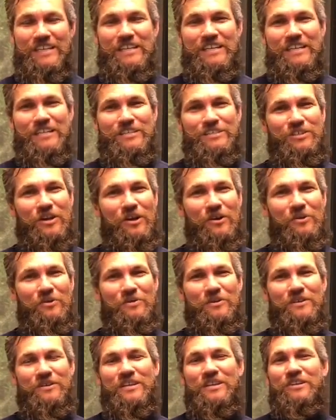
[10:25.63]

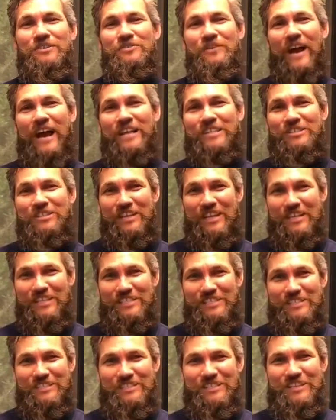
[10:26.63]
So
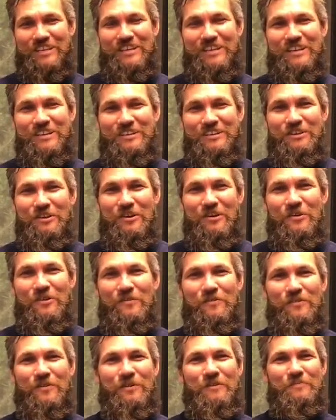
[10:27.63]
congratulations, you know,
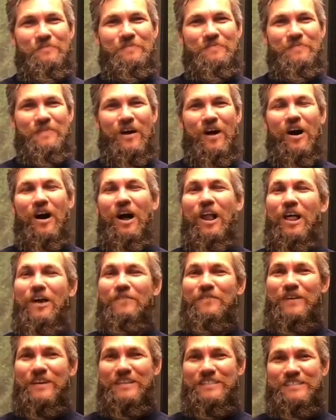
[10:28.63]
from all
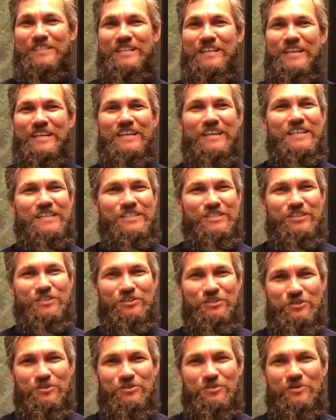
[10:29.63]
of us to
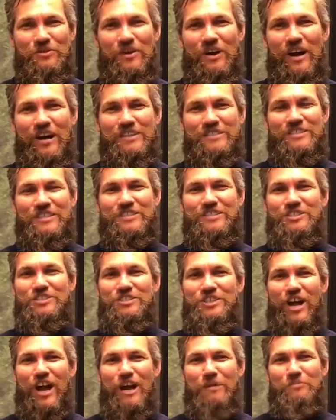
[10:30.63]
you on such a
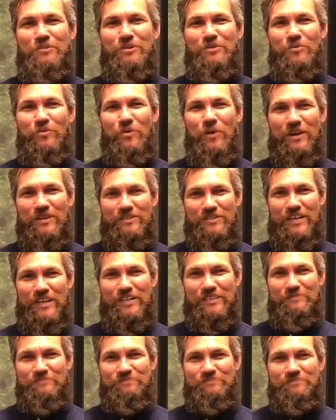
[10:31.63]
job well
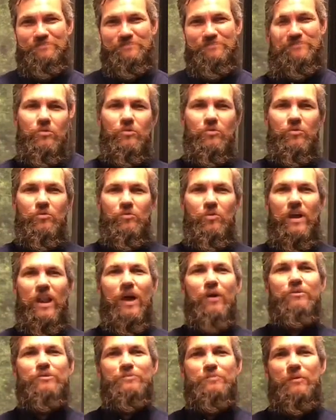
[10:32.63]
done. While
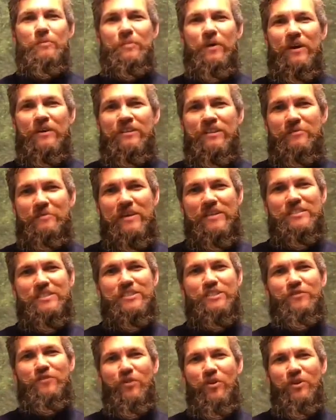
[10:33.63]
I was preparing the
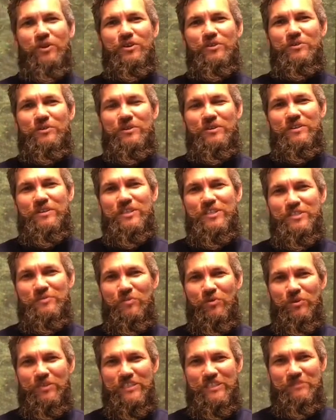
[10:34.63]
message for you this
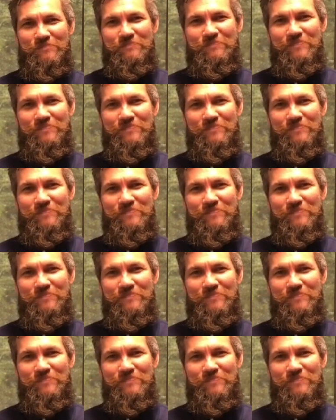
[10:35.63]
morning,